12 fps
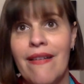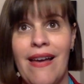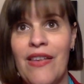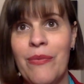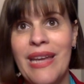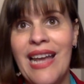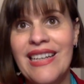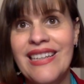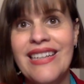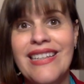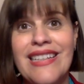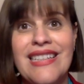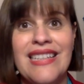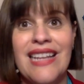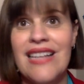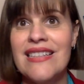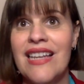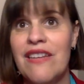as we had kids and
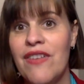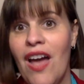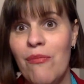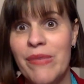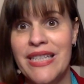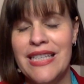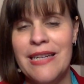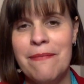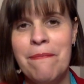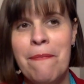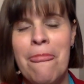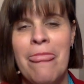as life got busy.